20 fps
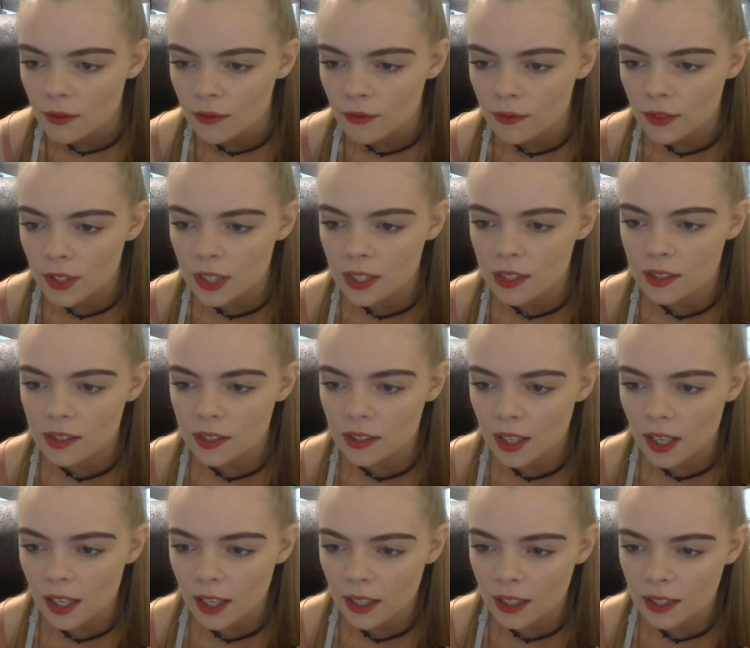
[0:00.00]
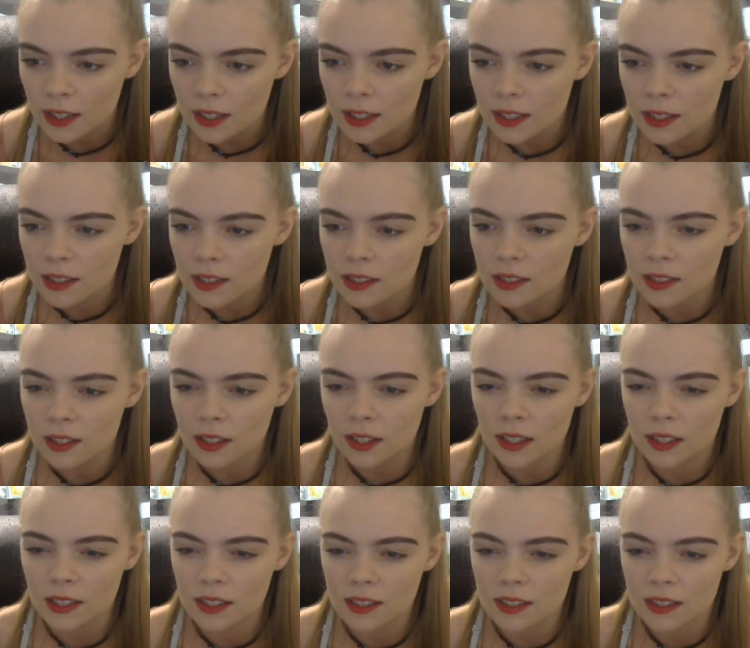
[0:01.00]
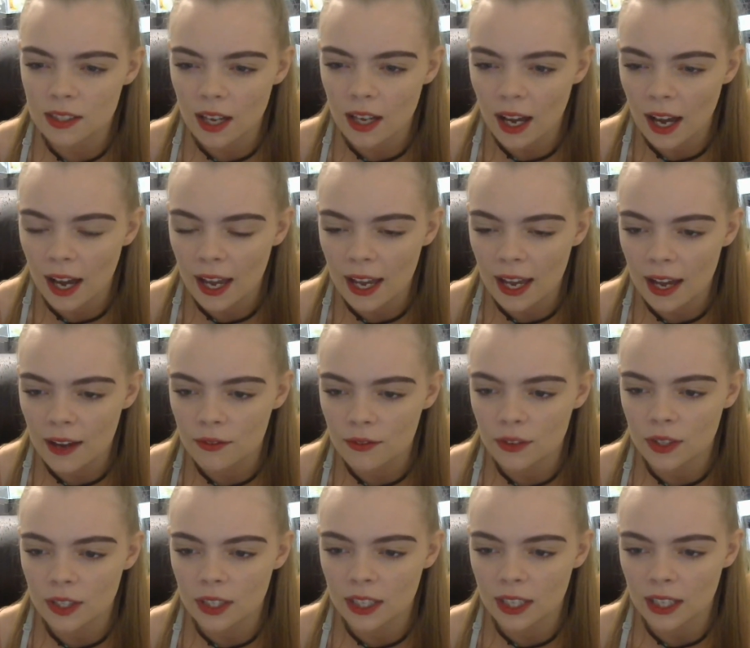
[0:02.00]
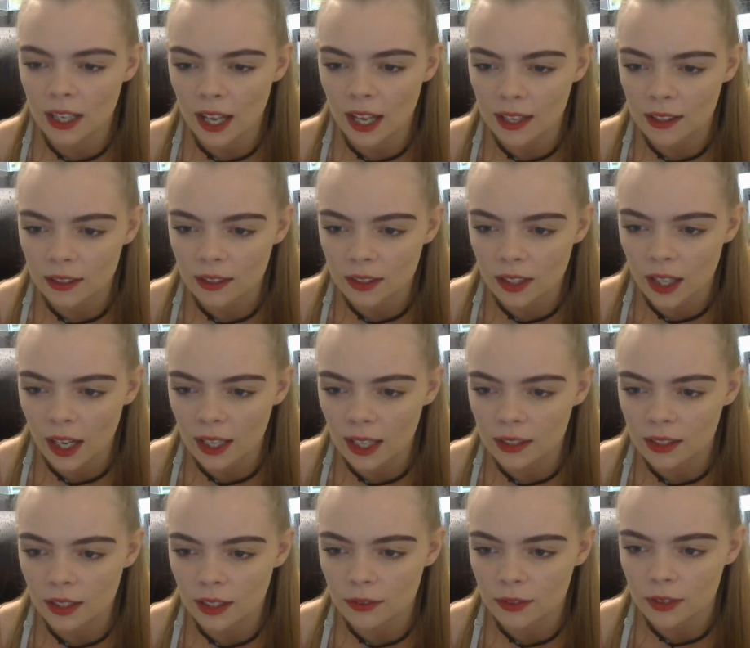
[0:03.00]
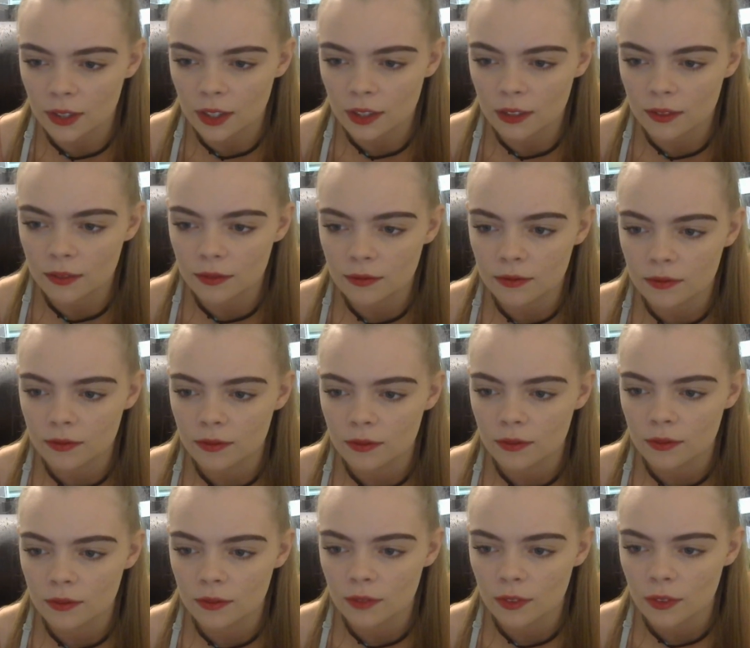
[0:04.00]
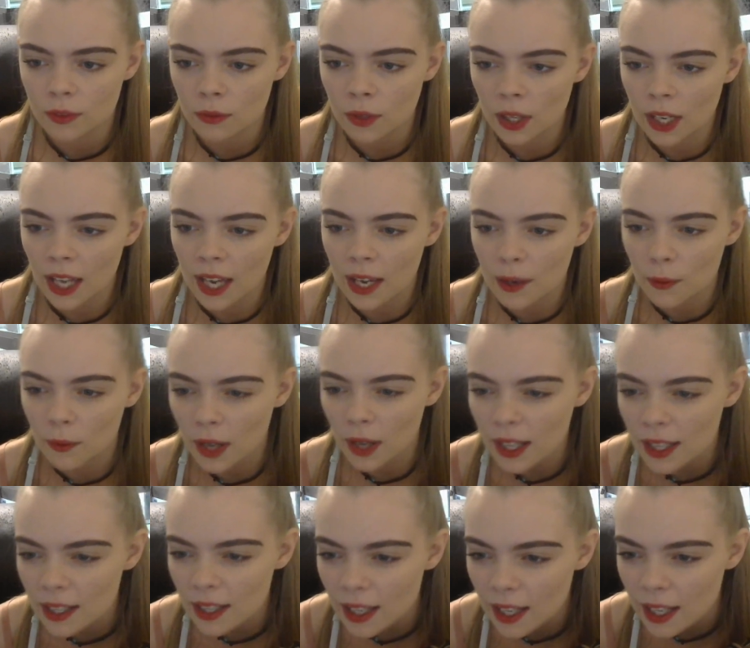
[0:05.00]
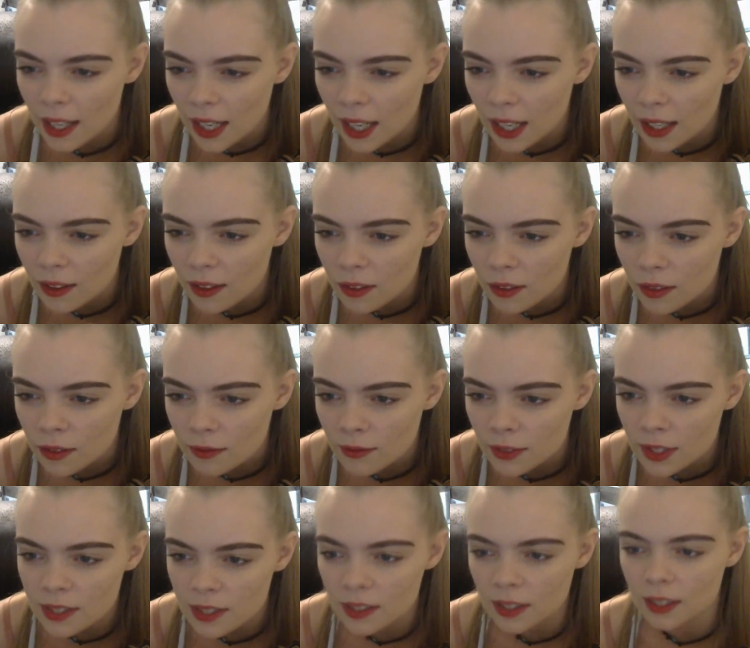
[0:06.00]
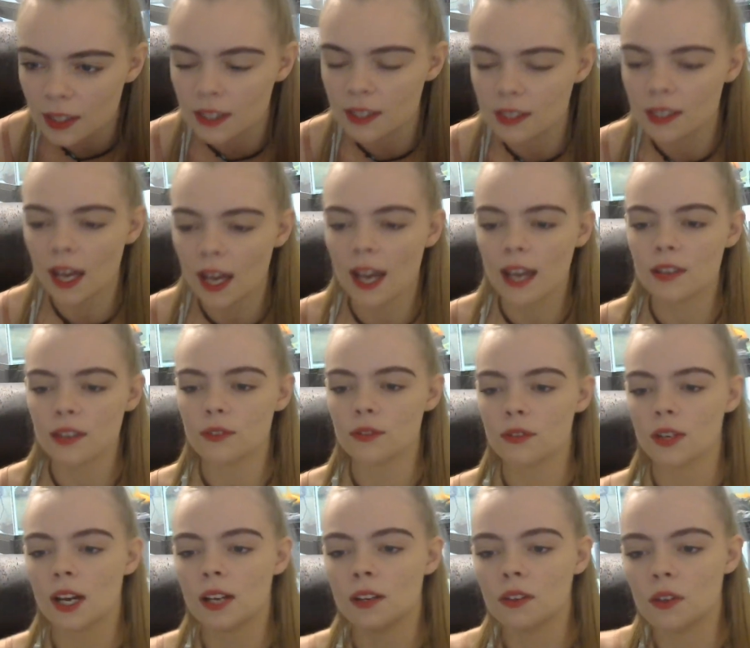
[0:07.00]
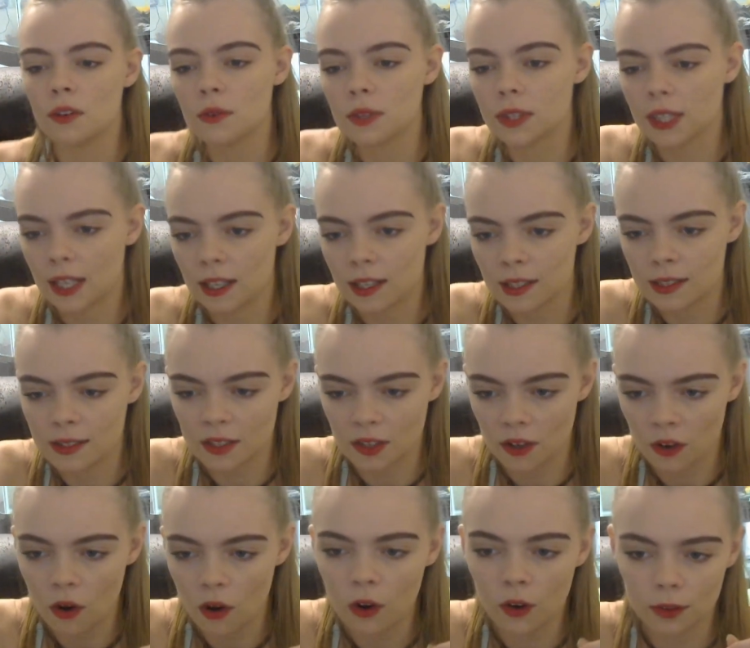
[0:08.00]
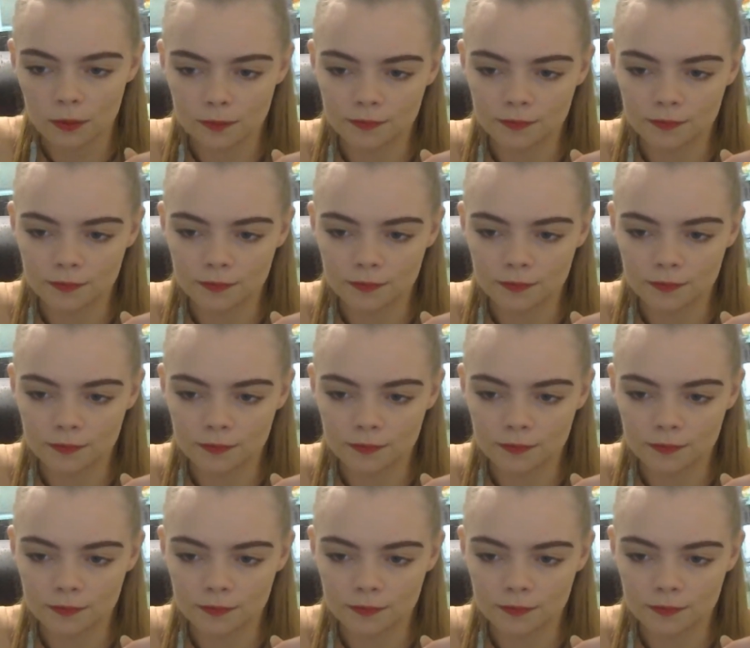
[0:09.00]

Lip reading: Vizsla is? Because I have one and I love her. What a Vizsla is. I do not know what that is at all.